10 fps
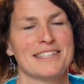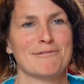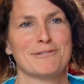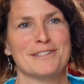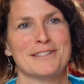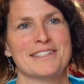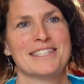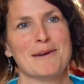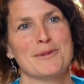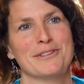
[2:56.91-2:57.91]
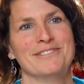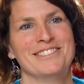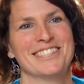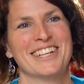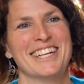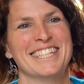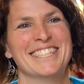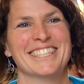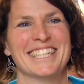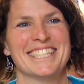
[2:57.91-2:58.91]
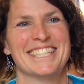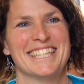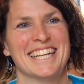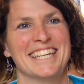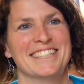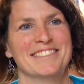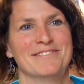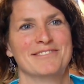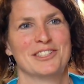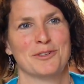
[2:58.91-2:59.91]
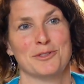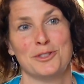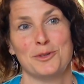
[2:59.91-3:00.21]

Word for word: except for in the summer, July and August, then Stone